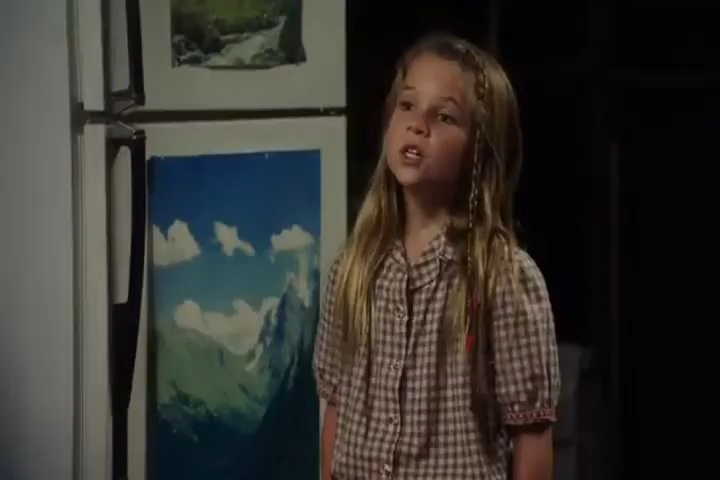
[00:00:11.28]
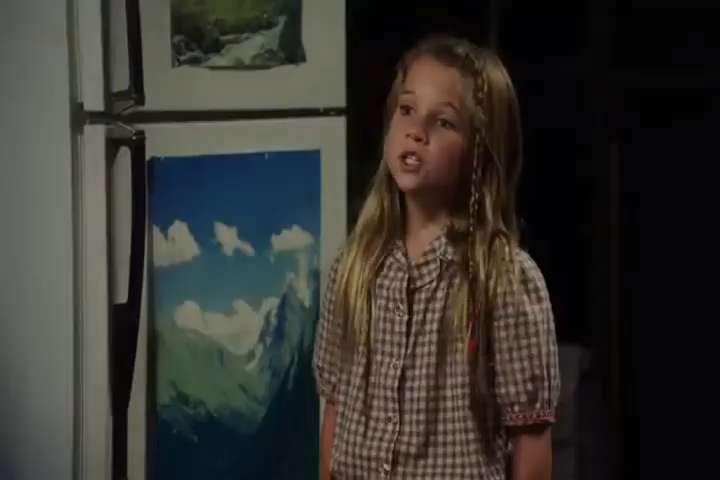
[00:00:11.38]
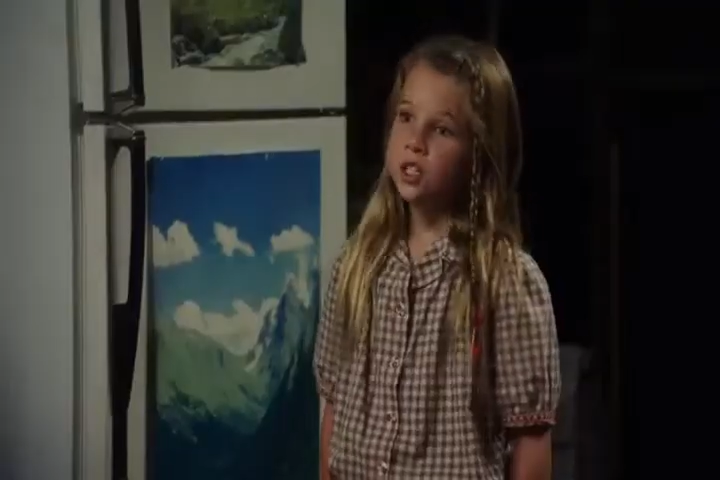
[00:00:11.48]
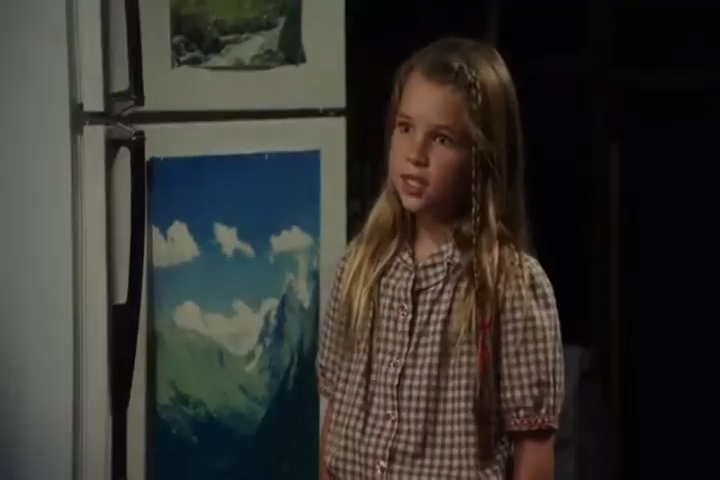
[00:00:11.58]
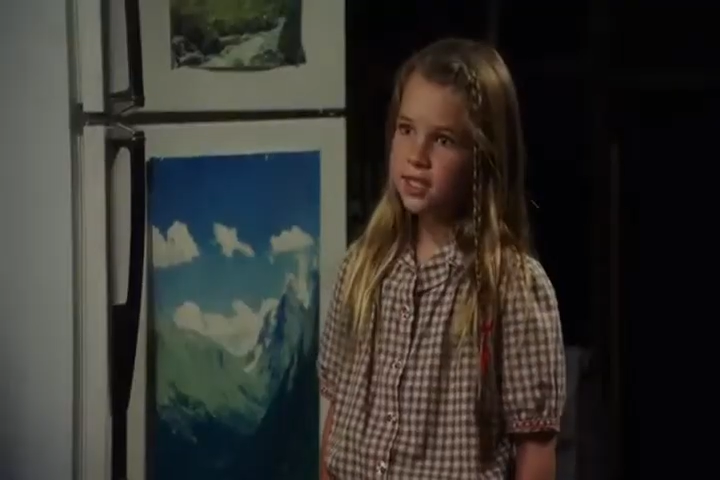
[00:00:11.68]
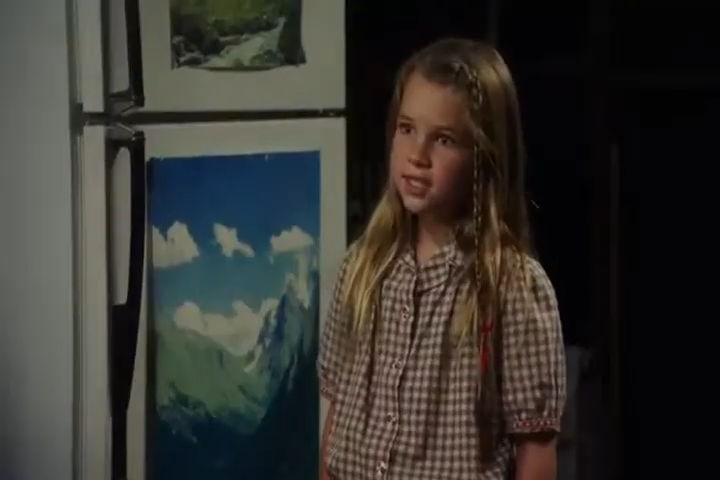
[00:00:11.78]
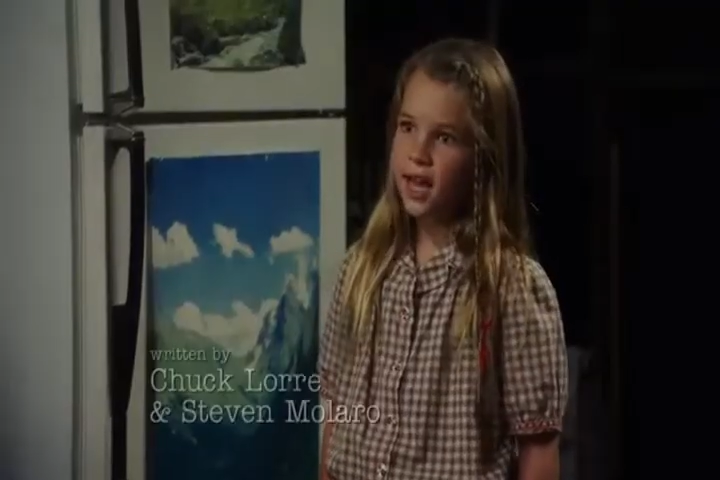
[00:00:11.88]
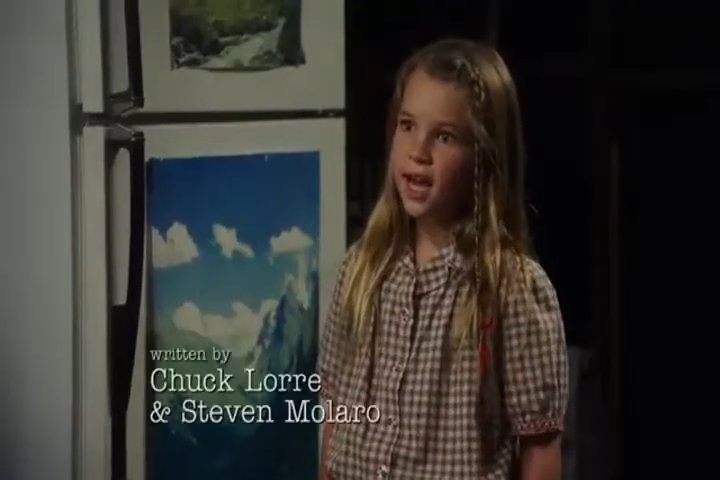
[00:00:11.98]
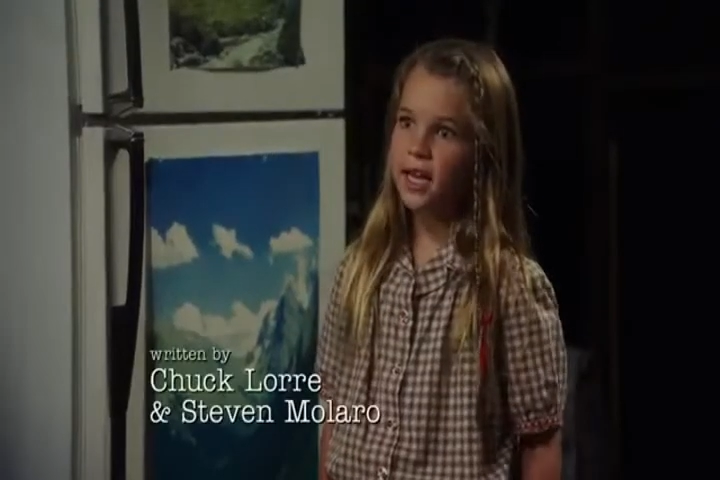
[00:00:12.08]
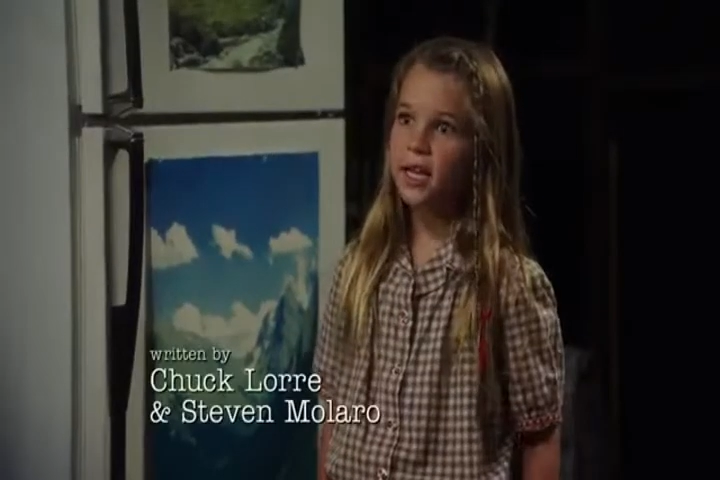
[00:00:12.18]
She's
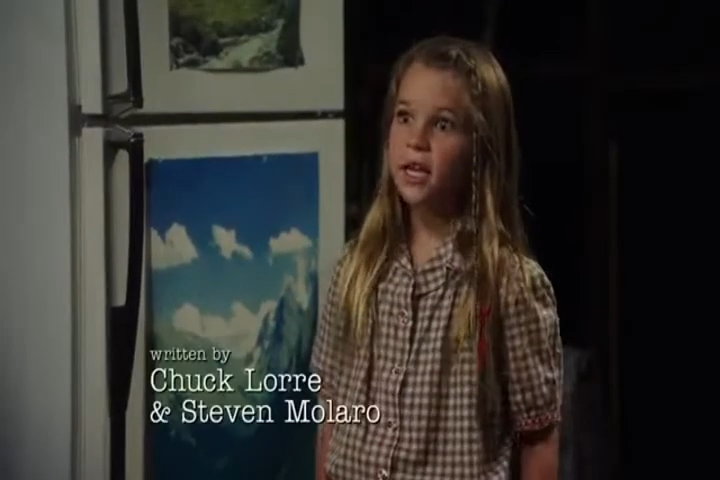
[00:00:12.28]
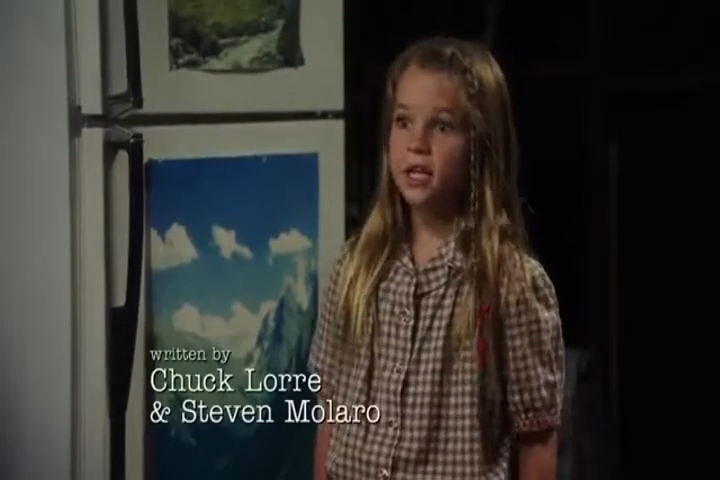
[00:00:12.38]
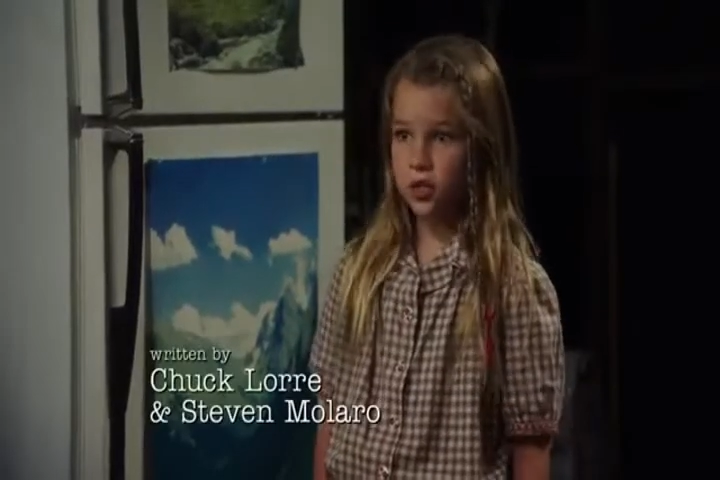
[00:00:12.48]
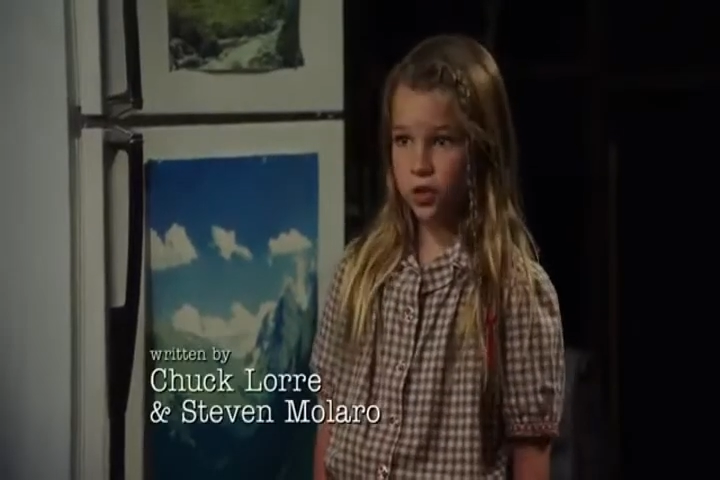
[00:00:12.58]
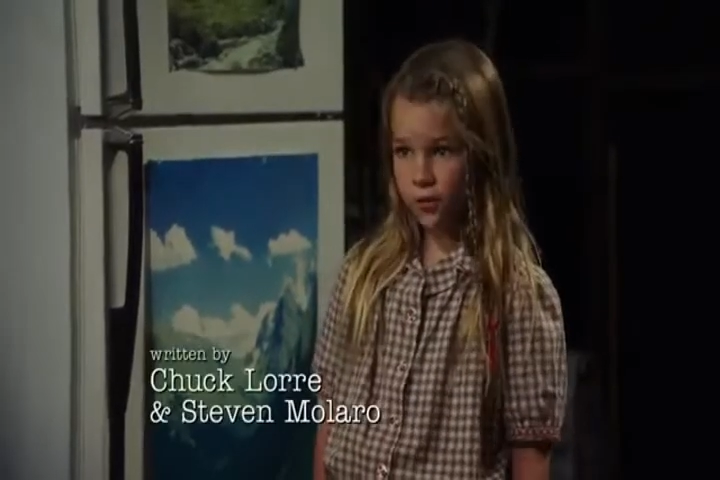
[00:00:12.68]
sad. It's your